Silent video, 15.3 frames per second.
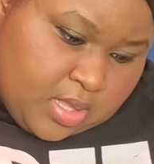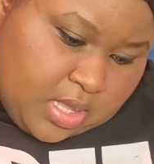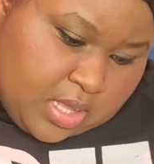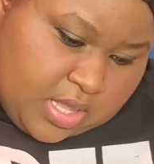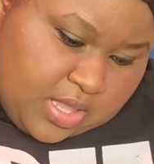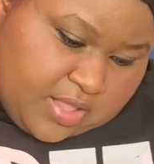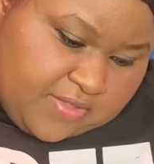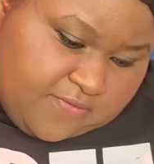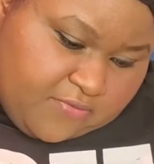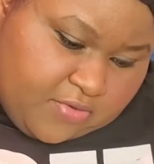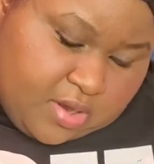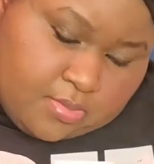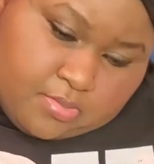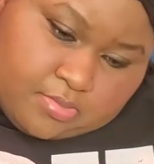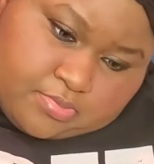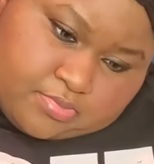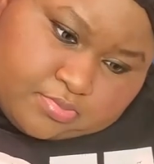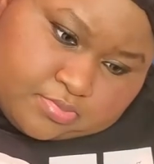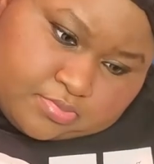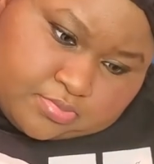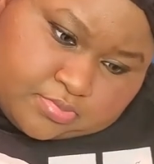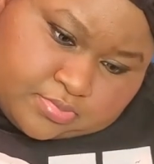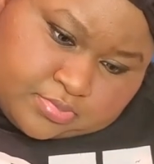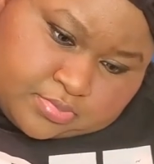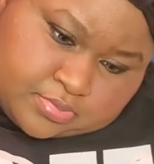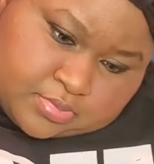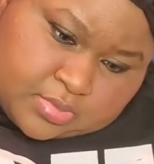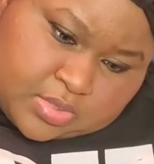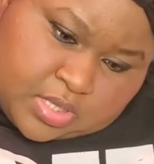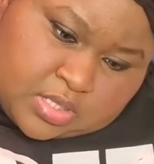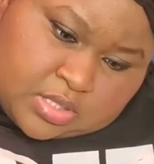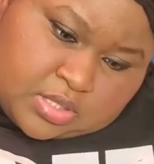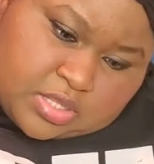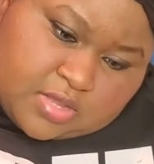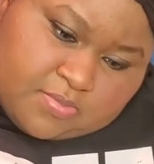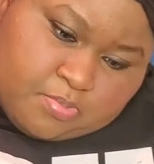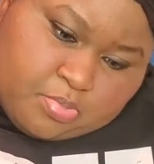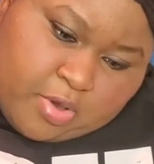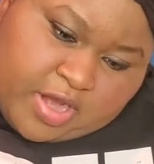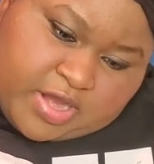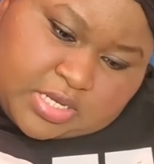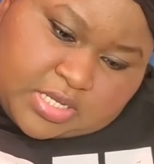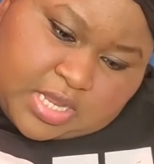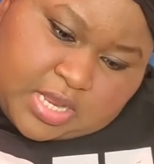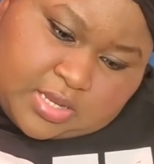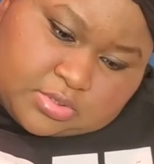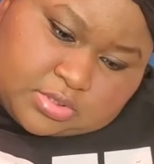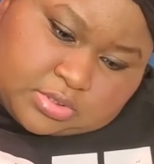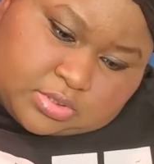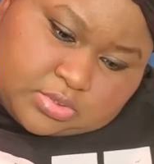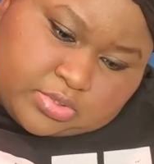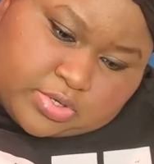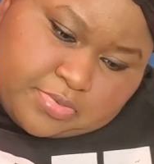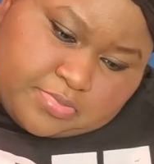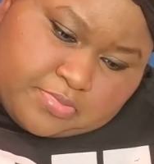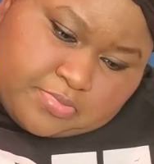It's from the Brightown store.